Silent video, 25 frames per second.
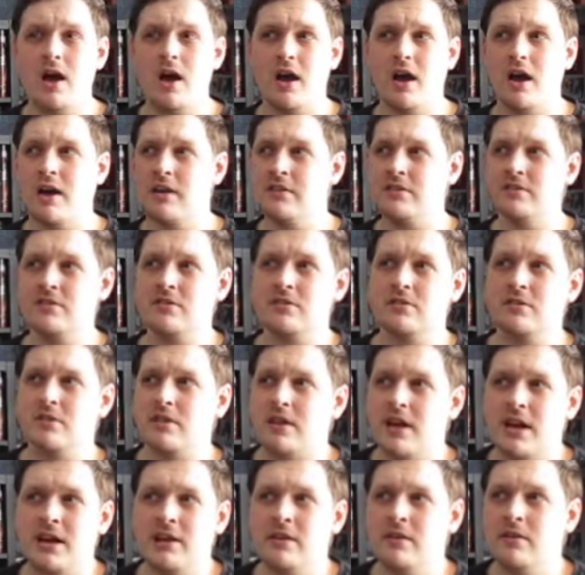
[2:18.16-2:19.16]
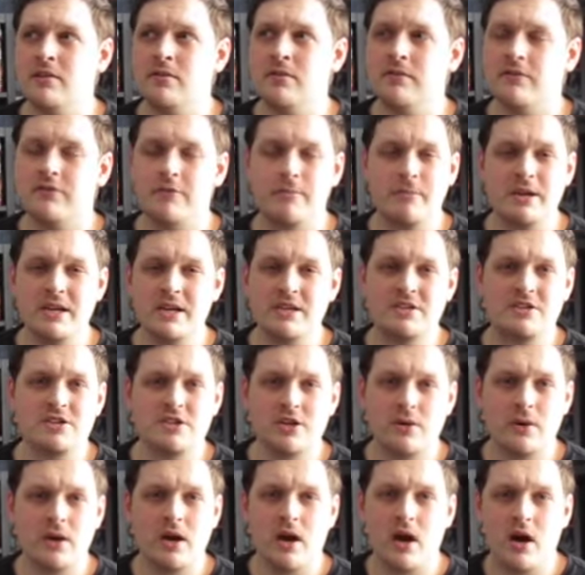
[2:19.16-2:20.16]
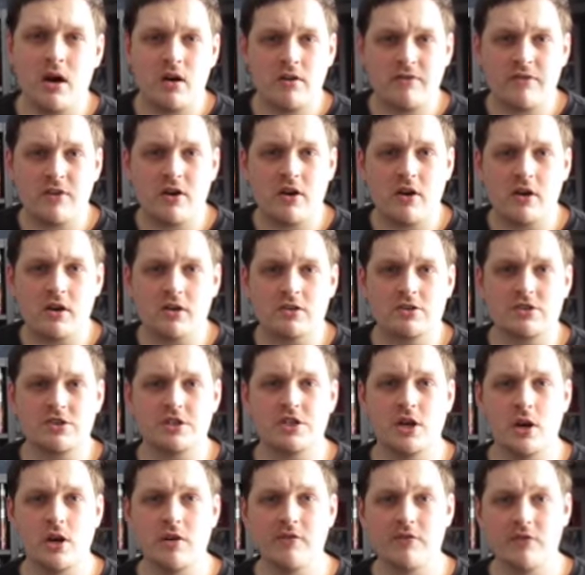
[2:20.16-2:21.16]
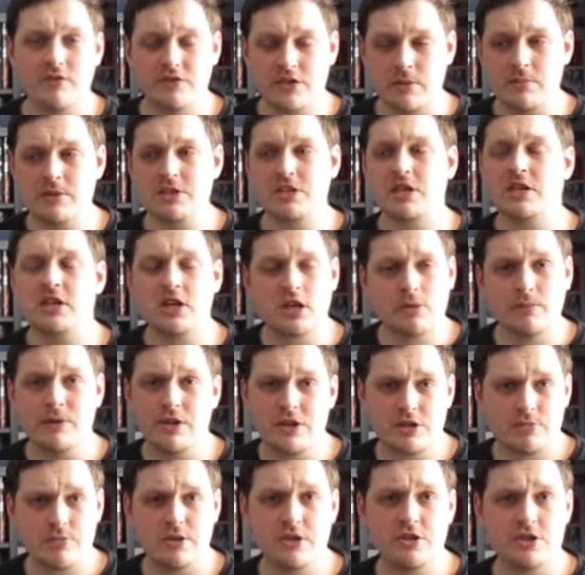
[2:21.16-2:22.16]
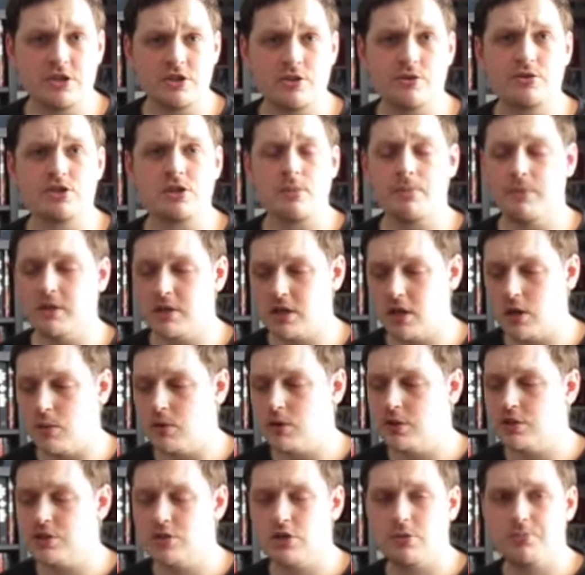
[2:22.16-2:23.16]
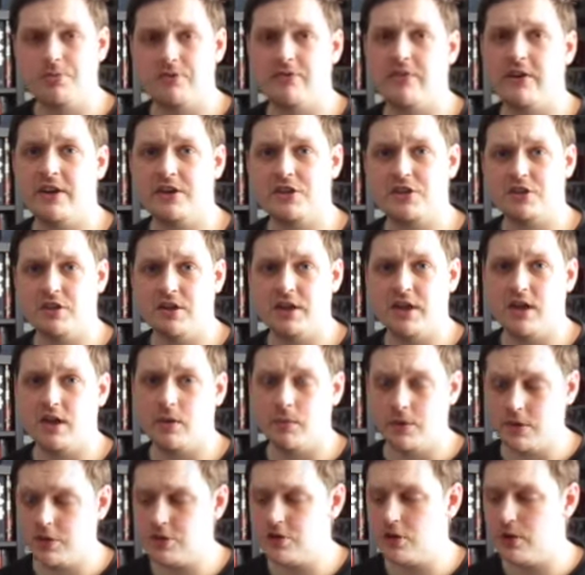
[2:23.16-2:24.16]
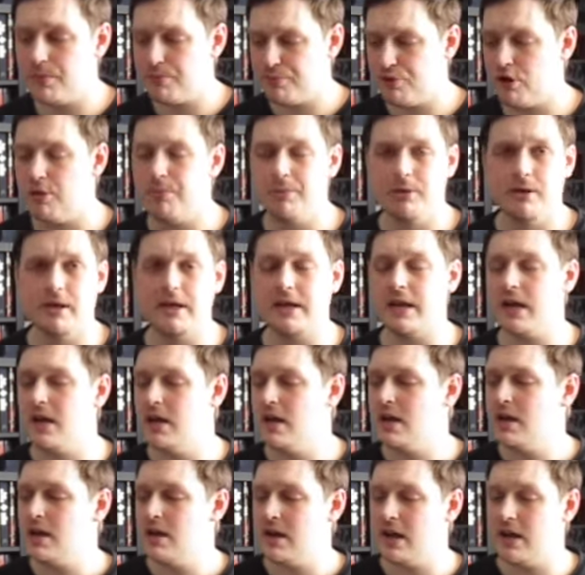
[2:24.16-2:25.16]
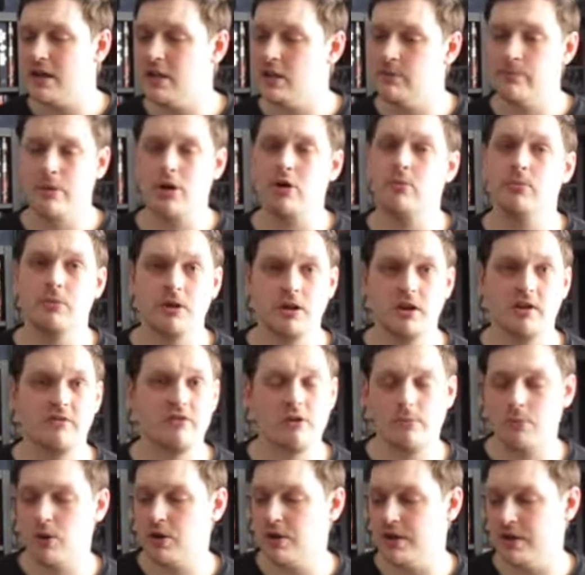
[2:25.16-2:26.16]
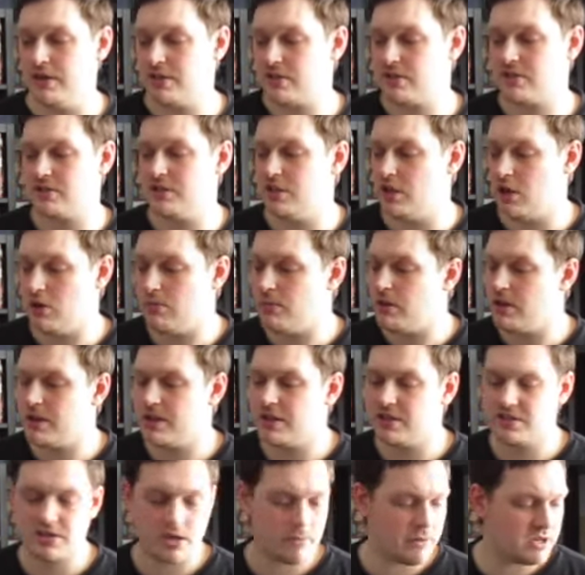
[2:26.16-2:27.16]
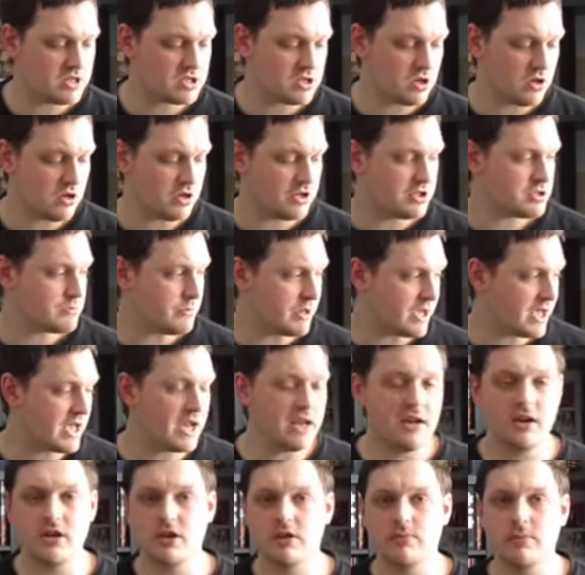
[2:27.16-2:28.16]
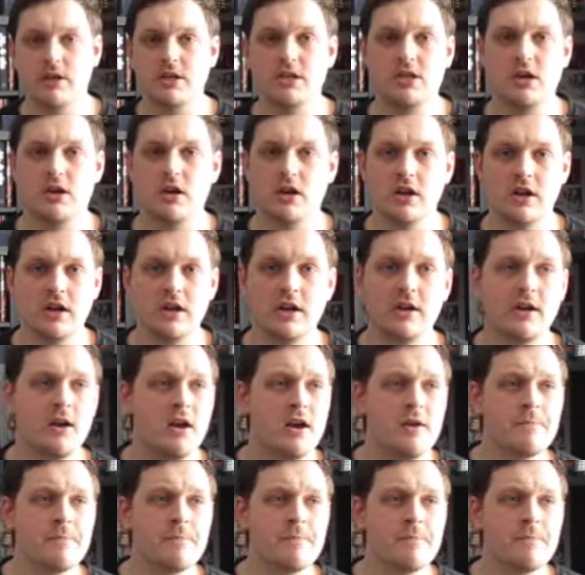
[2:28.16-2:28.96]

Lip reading: and then for me to do it half-assed. If somebody's going to commission me to do something, I want to do it professionally. I want to do it properly. And at the moment, if I'm honest, my things like my TARDIS and my K9 and my Dalek,